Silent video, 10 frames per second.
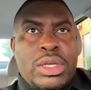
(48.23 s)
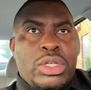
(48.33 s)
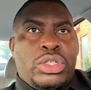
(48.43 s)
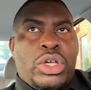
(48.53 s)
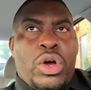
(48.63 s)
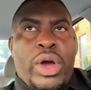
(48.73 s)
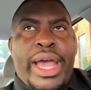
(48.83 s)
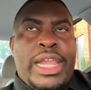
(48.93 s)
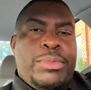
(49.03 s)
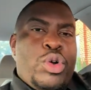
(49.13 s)
So I
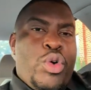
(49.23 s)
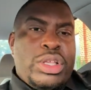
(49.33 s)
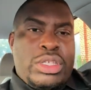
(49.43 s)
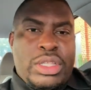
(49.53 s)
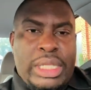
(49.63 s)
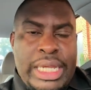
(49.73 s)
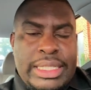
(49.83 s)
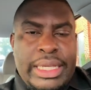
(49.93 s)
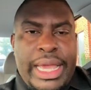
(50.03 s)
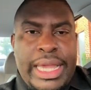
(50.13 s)
ended up going to the
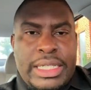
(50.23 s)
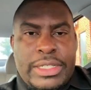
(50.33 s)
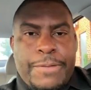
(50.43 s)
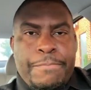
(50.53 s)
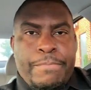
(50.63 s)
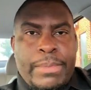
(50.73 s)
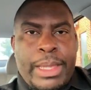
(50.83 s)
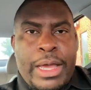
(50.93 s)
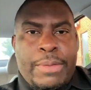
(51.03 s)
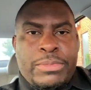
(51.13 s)
leasing agent,
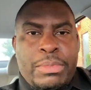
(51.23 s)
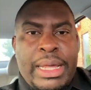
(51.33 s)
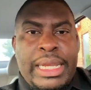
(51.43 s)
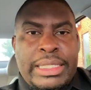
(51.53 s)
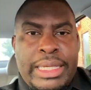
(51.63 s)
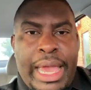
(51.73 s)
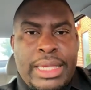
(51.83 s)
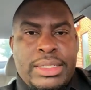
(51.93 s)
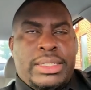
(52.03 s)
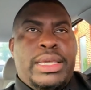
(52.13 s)
um, to my leasing
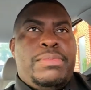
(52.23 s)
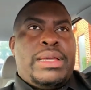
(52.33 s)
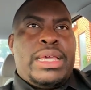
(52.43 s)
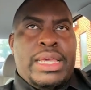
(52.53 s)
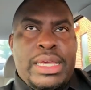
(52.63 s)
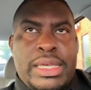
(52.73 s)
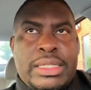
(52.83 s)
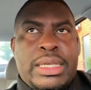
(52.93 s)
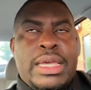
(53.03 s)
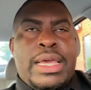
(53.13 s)
agent to get my
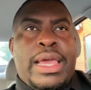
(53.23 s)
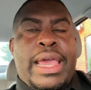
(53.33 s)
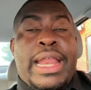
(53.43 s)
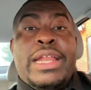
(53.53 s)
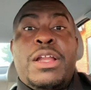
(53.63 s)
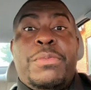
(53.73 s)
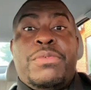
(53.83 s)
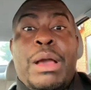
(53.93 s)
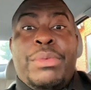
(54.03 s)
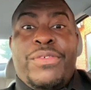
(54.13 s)
keys and ended up
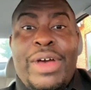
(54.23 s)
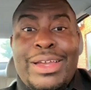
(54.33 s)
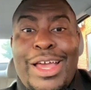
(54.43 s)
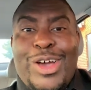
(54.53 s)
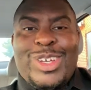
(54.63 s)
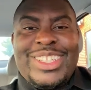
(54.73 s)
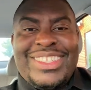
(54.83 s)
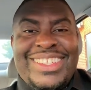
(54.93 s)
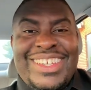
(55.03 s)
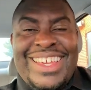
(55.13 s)
coming to find out
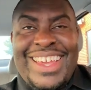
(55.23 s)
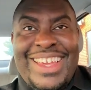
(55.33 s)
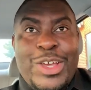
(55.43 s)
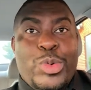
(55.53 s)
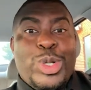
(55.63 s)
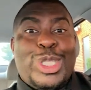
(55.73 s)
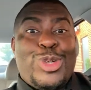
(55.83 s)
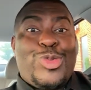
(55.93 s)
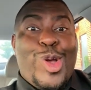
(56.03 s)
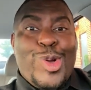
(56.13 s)
the key was
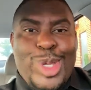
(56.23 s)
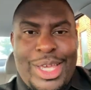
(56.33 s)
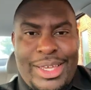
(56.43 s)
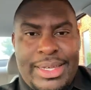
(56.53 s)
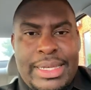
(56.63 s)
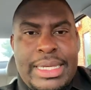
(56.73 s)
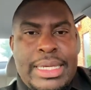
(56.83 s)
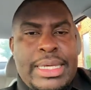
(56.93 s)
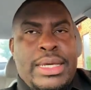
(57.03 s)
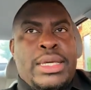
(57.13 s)
the wrong key.
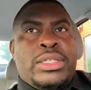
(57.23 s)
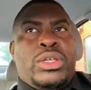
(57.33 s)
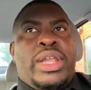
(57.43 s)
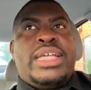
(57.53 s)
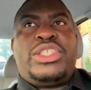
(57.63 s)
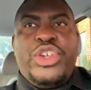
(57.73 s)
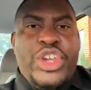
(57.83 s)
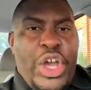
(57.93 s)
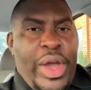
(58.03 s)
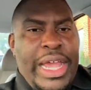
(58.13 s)
So next thing you
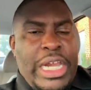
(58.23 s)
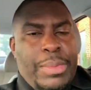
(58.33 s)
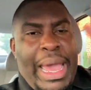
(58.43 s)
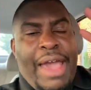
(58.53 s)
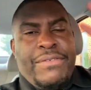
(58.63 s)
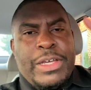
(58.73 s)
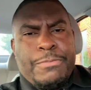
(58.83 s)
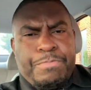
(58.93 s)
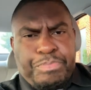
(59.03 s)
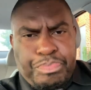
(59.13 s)
know, I end up having
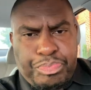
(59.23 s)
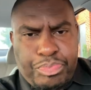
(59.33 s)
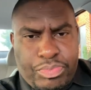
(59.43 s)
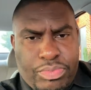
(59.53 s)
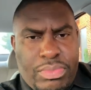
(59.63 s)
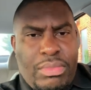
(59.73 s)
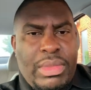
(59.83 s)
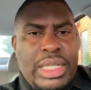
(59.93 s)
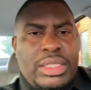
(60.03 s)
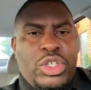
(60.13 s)

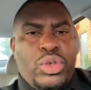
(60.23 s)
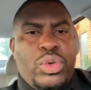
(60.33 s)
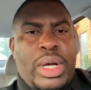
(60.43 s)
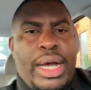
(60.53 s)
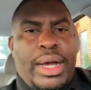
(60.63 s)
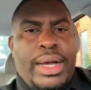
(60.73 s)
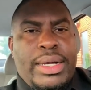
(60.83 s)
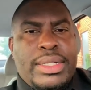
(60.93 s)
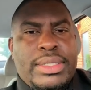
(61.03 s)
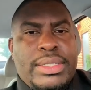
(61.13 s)
to
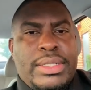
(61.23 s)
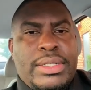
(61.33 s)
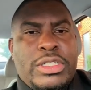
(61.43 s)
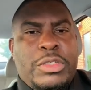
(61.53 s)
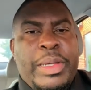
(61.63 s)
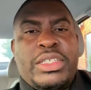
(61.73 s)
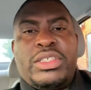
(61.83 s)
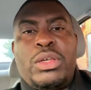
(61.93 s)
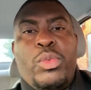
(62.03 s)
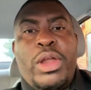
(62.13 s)
uh, speak to
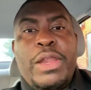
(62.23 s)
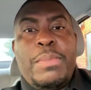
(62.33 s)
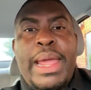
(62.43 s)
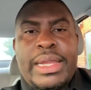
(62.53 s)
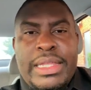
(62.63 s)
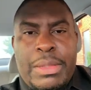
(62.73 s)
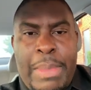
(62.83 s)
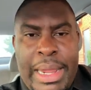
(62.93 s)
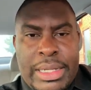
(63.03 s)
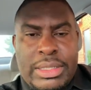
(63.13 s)
someone in, main, in the
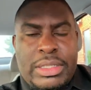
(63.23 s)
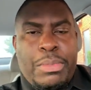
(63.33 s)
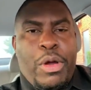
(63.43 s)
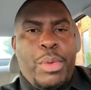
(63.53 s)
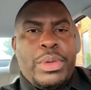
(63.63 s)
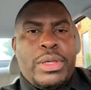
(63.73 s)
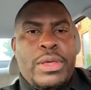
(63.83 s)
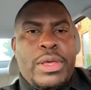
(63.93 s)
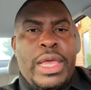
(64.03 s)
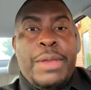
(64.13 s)
maintenance department,
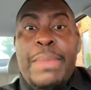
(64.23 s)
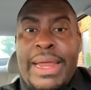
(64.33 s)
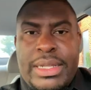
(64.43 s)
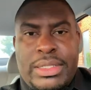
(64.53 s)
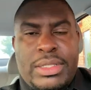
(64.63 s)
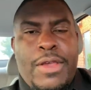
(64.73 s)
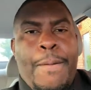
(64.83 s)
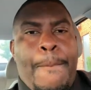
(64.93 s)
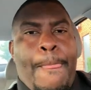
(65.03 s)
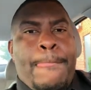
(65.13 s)
in maintenance.
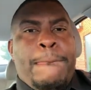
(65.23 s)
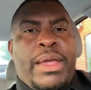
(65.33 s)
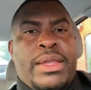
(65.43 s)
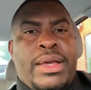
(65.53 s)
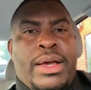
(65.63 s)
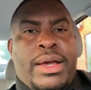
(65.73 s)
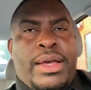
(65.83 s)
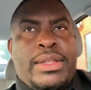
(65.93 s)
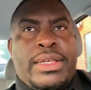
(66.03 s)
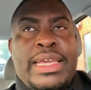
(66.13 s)
And
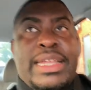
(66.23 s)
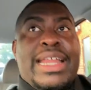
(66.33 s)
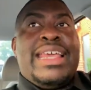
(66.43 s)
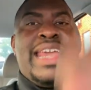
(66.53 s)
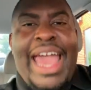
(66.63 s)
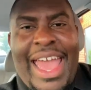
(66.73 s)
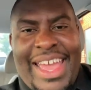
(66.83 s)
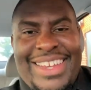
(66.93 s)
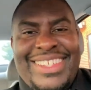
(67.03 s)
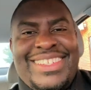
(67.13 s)
uh, the key that he
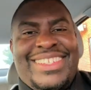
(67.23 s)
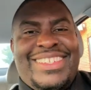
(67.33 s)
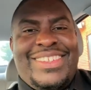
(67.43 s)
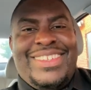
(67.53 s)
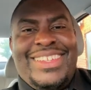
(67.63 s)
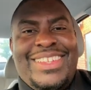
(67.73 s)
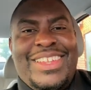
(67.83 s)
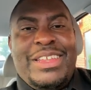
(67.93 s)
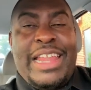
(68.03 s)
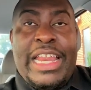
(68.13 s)
had,
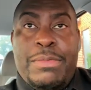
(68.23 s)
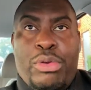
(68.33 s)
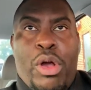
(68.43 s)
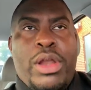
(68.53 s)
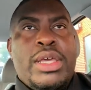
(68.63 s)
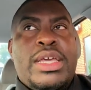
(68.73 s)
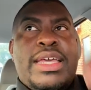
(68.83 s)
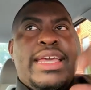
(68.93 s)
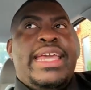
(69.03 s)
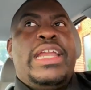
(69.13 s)
that he brought,
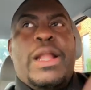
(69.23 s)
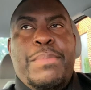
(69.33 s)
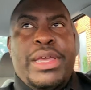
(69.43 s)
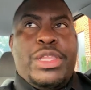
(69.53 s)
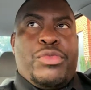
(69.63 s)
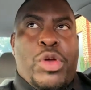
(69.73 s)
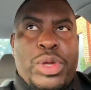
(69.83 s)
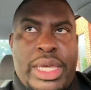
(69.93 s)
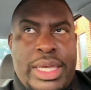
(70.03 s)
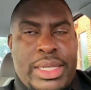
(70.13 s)
ended up being the wrong
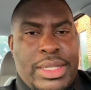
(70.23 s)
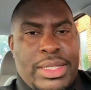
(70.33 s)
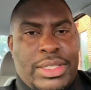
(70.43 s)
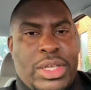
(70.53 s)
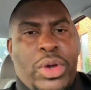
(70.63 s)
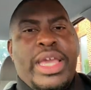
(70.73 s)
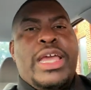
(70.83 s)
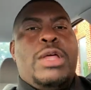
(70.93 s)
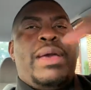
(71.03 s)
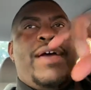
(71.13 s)
key. So he
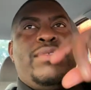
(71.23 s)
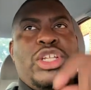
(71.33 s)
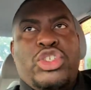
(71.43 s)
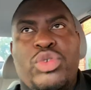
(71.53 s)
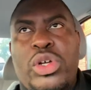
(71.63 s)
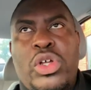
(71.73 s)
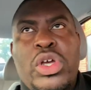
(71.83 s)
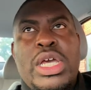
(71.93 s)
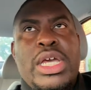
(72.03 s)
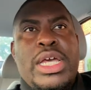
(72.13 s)
ended up having to drill,
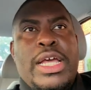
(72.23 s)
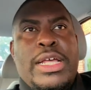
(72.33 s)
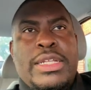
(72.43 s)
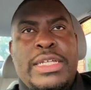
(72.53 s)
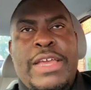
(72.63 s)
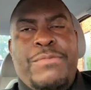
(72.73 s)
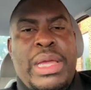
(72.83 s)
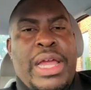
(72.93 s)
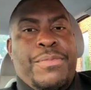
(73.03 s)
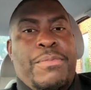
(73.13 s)
give
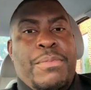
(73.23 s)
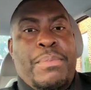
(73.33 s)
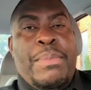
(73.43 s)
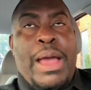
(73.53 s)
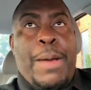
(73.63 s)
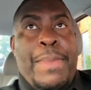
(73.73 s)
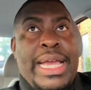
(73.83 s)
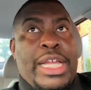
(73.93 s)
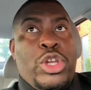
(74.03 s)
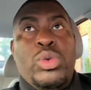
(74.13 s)
me a,
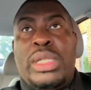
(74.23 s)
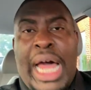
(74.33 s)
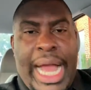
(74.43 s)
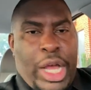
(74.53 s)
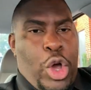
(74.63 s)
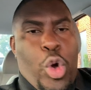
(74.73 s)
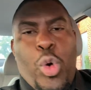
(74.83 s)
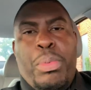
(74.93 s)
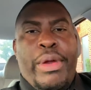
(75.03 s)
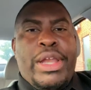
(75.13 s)
make a new lock, a
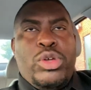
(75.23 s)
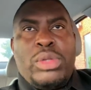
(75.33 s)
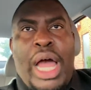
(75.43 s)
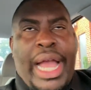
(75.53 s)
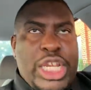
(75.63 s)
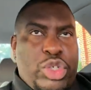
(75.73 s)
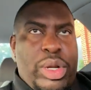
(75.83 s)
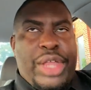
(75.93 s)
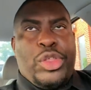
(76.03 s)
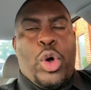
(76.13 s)
whole brand new lock, and
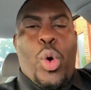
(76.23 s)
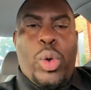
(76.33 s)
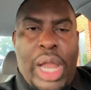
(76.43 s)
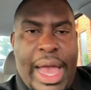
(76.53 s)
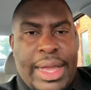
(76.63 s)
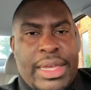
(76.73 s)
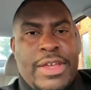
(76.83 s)
drill out the old lock